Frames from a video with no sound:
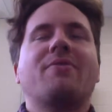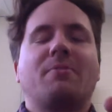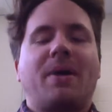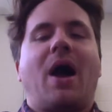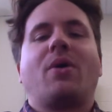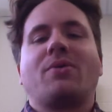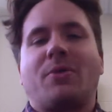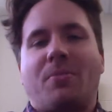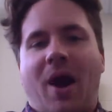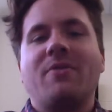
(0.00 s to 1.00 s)
power for
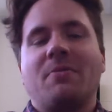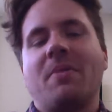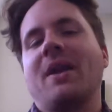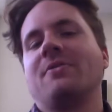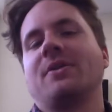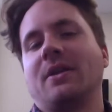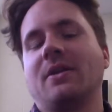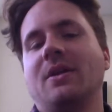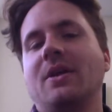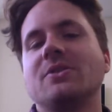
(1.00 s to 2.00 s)
private benefit.
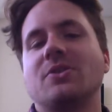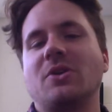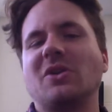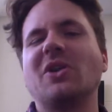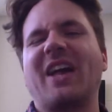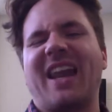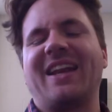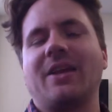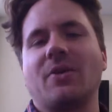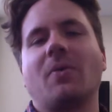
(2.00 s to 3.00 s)
So you could look at
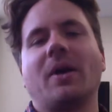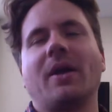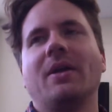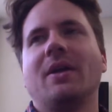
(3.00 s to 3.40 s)
it either way.